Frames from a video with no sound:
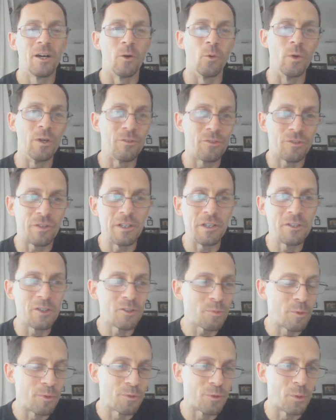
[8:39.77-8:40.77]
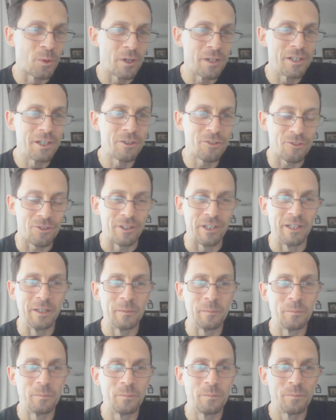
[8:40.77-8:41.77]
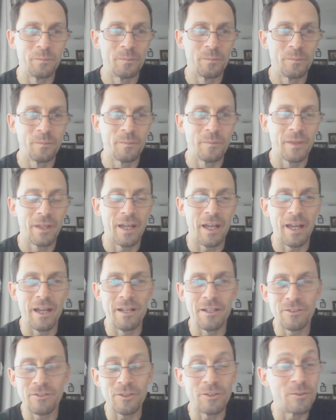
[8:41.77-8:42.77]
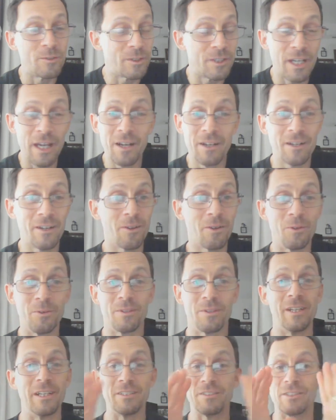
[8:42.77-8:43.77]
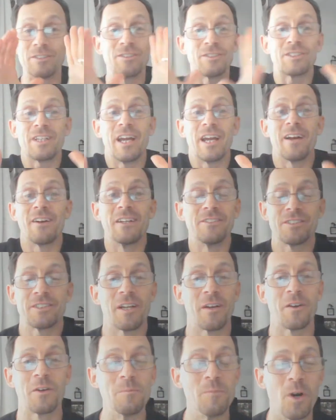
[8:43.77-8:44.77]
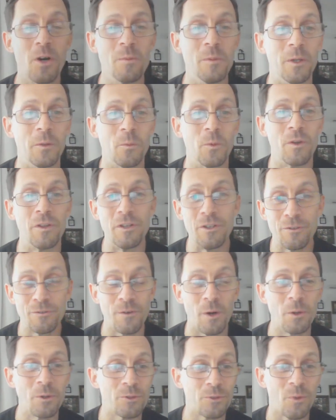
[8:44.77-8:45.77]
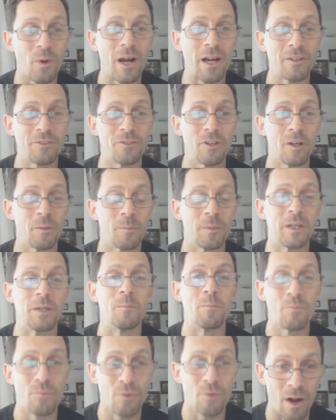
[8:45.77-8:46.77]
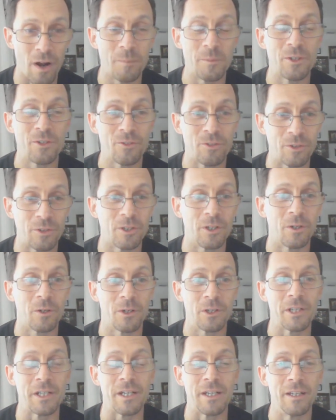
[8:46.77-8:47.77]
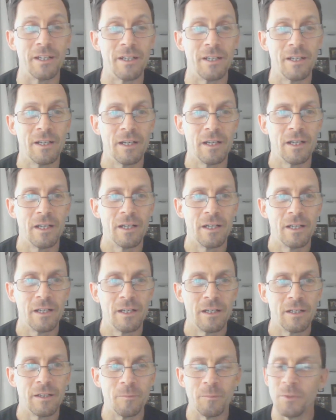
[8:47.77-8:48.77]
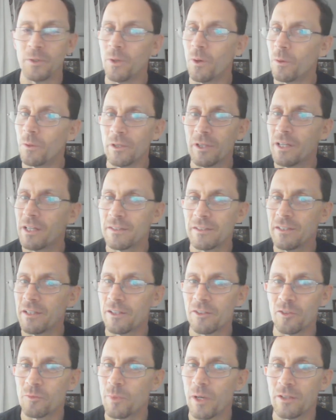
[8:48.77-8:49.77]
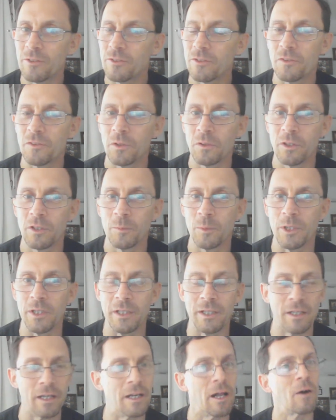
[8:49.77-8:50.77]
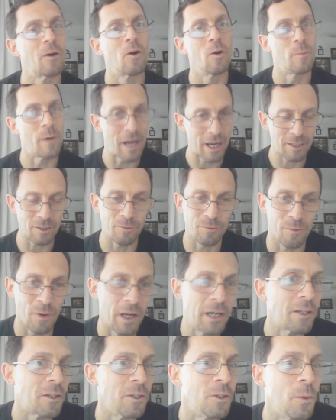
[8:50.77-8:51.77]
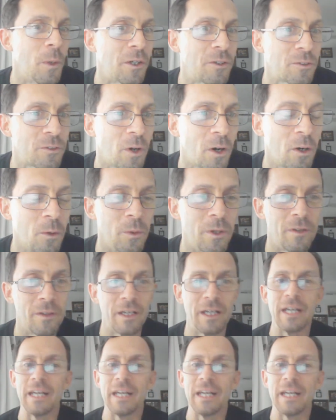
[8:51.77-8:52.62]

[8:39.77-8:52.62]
We've seen this before in history. And it's a it's a scary, scary moment where these folks rise up and promise security, but only at the expense of your liberty. And I'll go back to Franklin, who I started with.